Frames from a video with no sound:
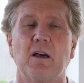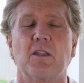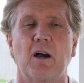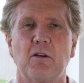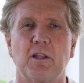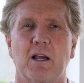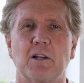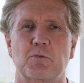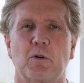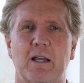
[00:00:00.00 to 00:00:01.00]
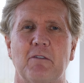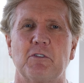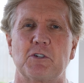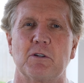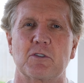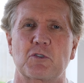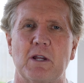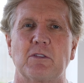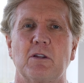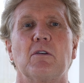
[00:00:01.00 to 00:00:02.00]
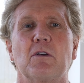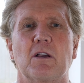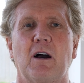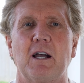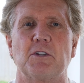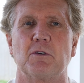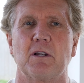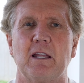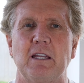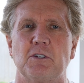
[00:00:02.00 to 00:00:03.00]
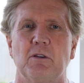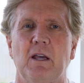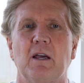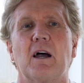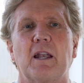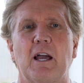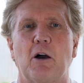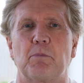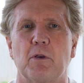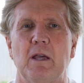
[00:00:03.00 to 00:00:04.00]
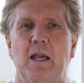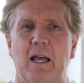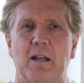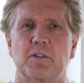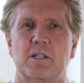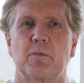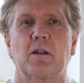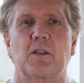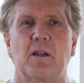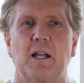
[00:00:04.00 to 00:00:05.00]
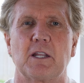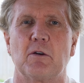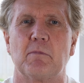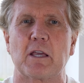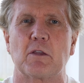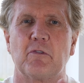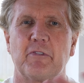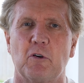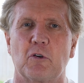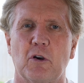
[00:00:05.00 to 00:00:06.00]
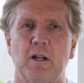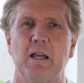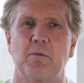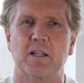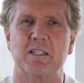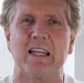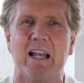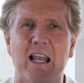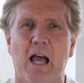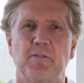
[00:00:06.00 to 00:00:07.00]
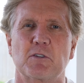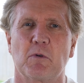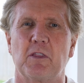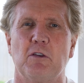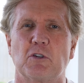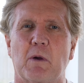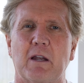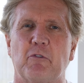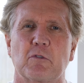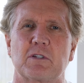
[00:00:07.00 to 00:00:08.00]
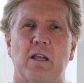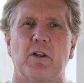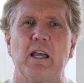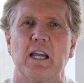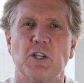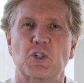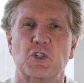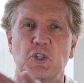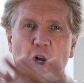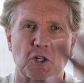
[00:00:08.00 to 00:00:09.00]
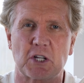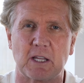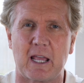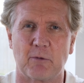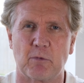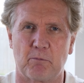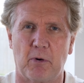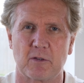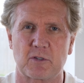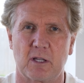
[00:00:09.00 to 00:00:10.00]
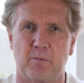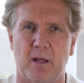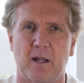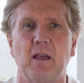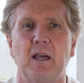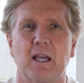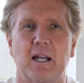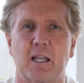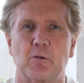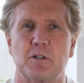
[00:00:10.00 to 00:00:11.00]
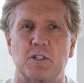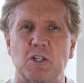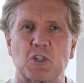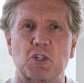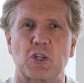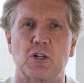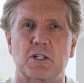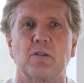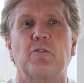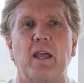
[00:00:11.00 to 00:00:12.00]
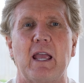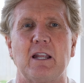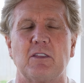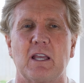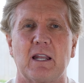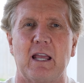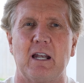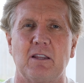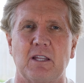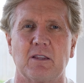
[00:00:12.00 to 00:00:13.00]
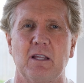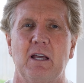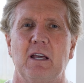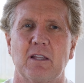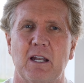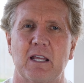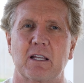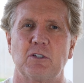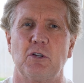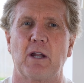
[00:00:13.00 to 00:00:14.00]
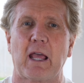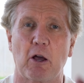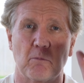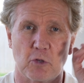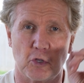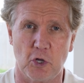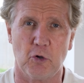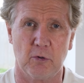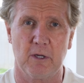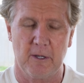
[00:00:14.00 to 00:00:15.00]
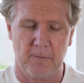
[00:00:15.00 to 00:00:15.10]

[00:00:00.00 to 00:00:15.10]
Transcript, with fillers: The Holy Ghost will comfort you and strengthen you and guide you and lead you and help you. And if it's the middle of the night, he'll make you feel good, because he lives with you twenty-four seven. He's searching the inward parts of the belly. In other words, he's searching for anything and anything that he can do to help you,